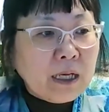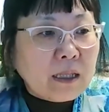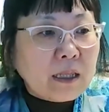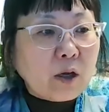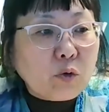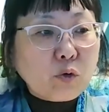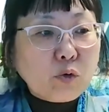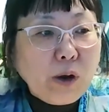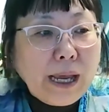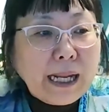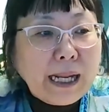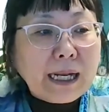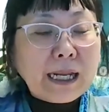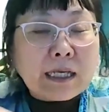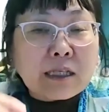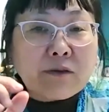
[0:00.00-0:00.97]
The
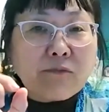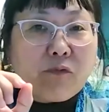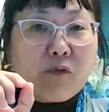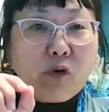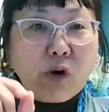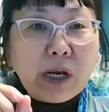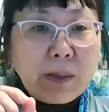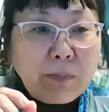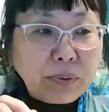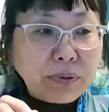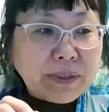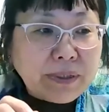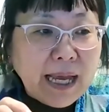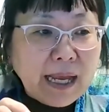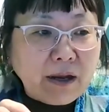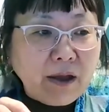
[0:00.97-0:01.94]
credit is
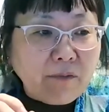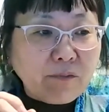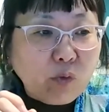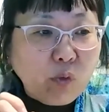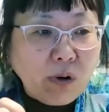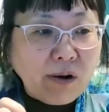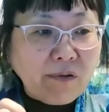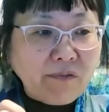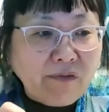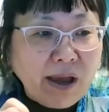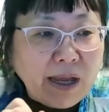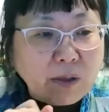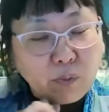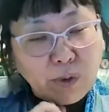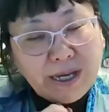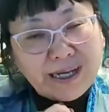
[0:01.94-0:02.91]
40% of
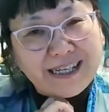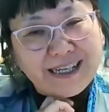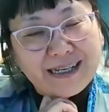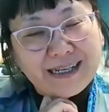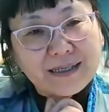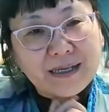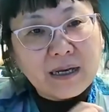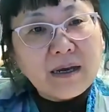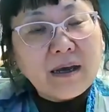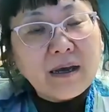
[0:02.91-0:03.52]
qualified wages,